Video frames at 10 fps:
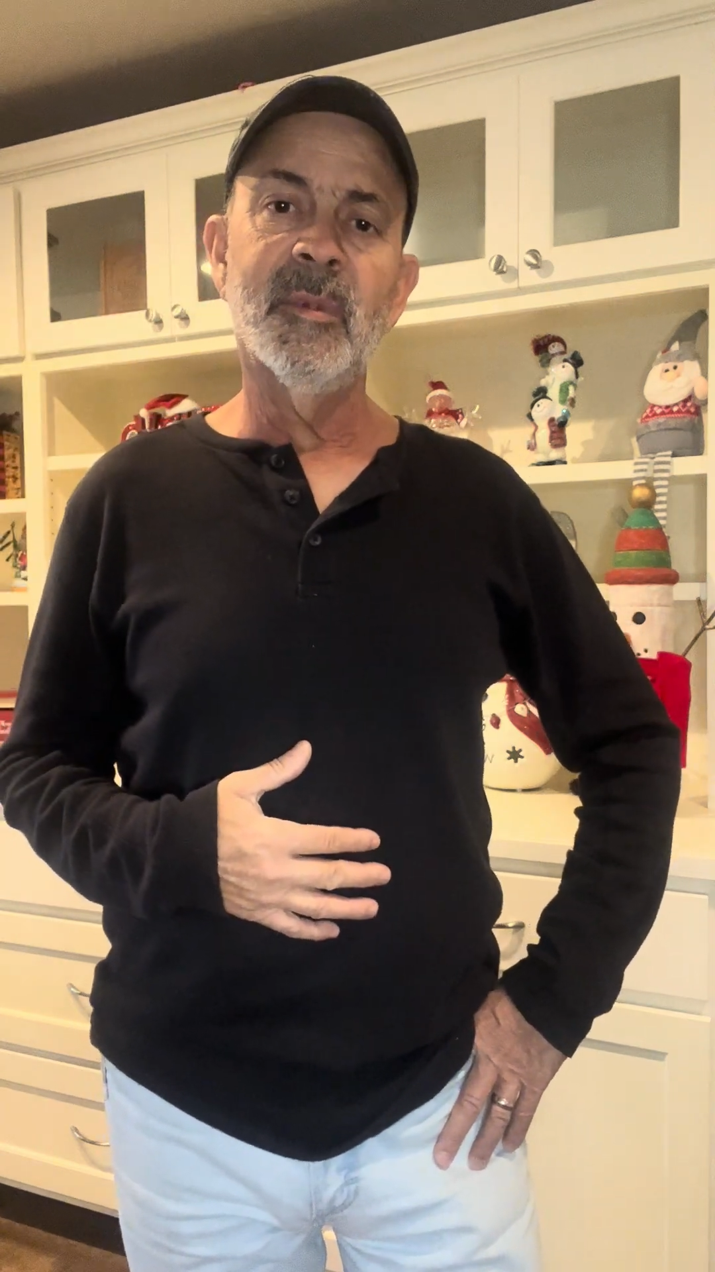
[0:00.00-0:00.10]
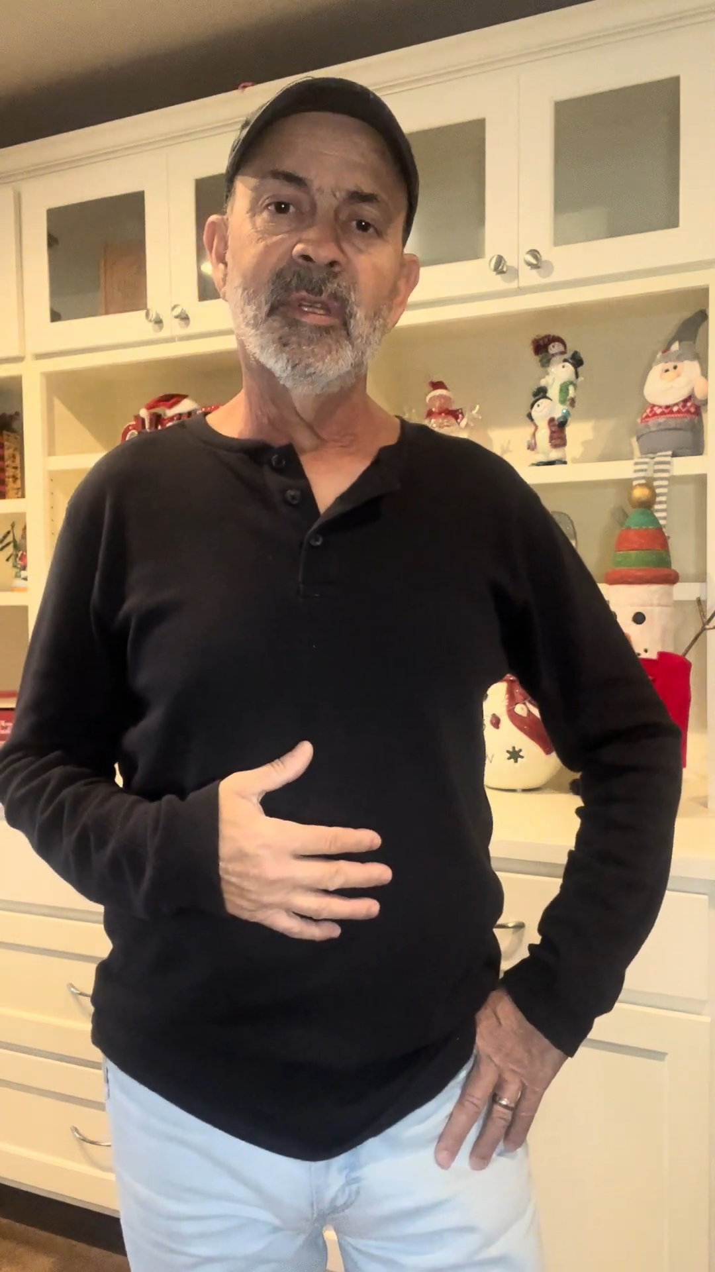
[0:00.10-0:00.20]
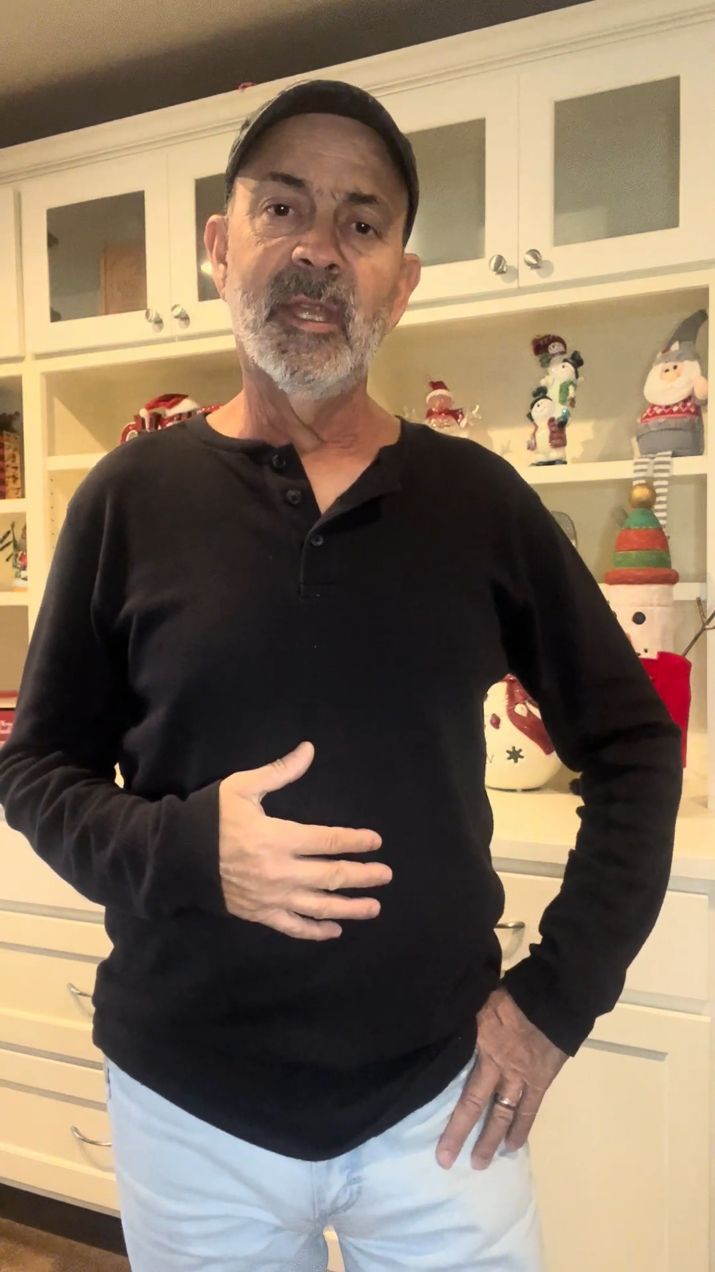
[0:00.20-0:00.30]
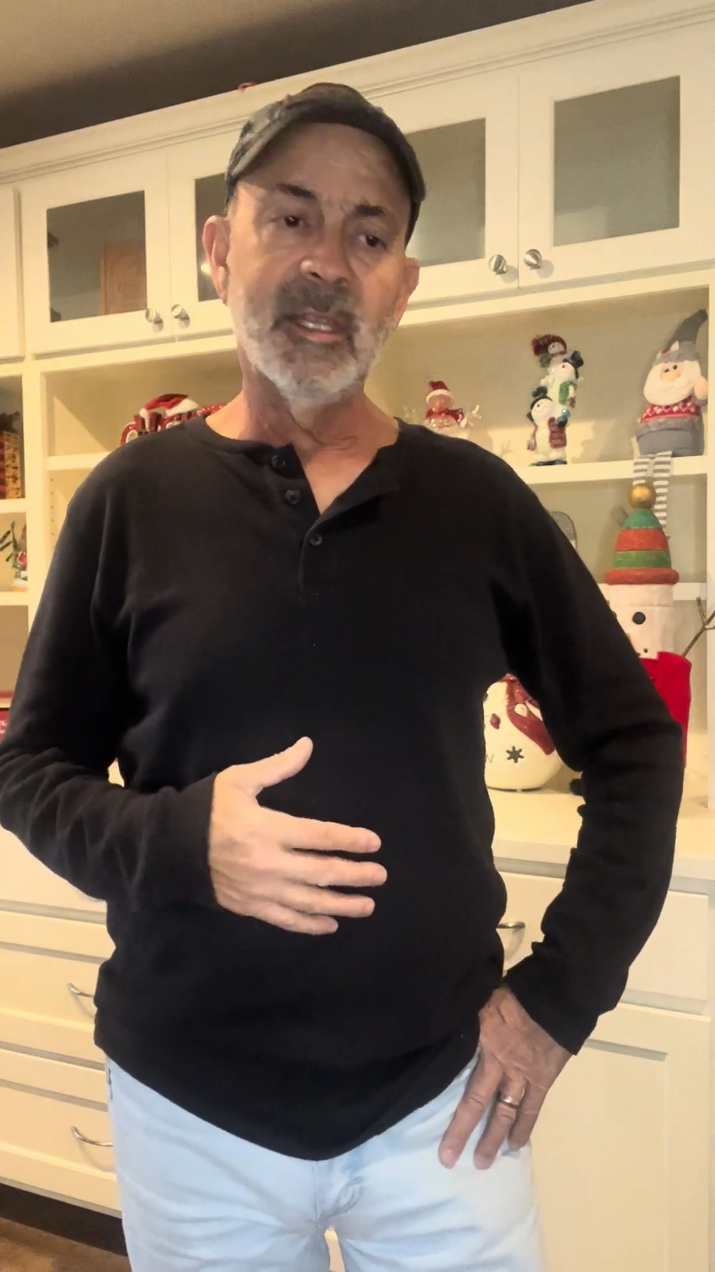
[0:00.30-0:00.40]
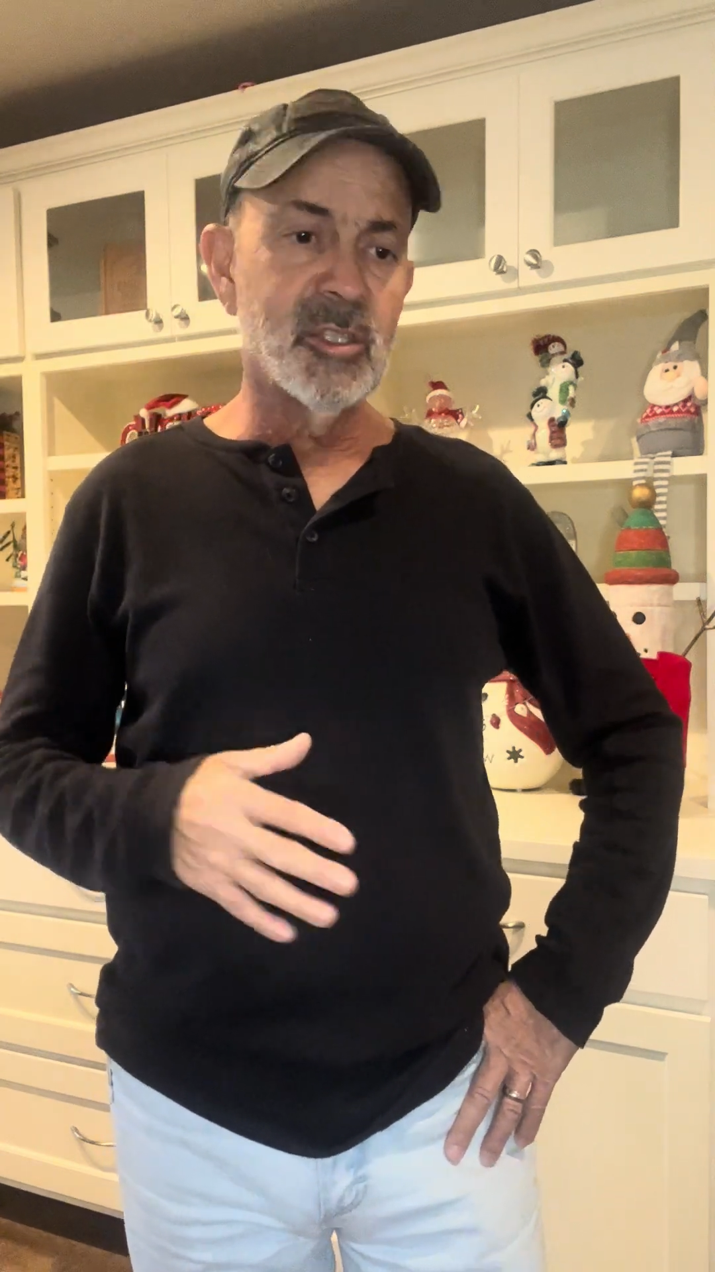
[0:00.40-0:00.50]

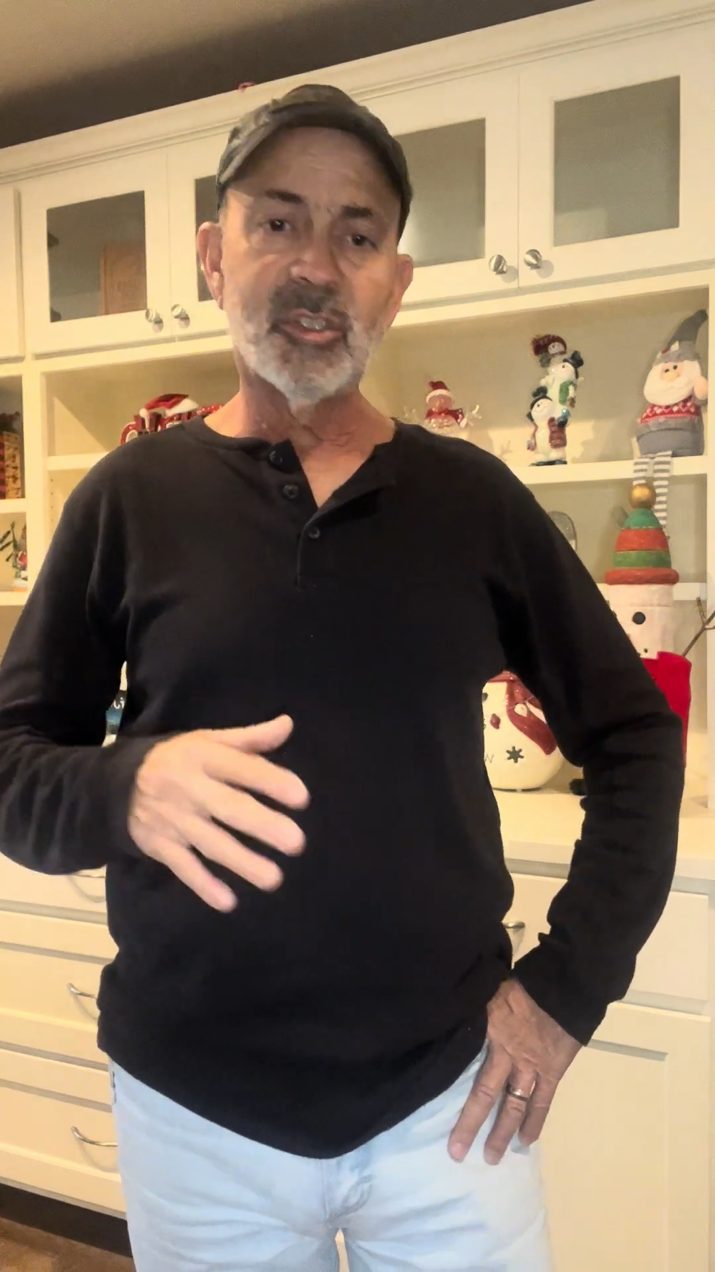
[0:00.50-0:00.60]
And